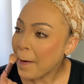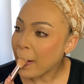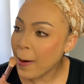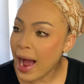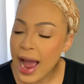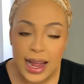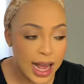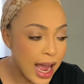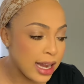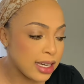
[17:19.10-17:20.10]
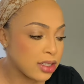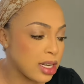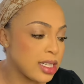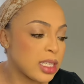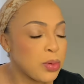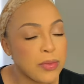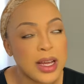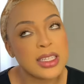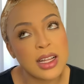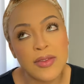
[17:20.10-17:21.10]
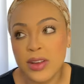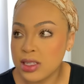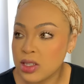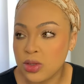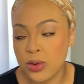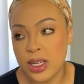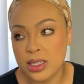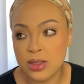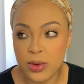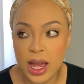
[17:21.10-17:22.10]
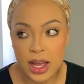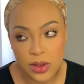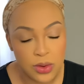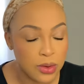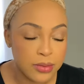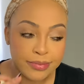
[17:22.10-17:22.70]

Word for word: so i i literally just put myself in situations where i knew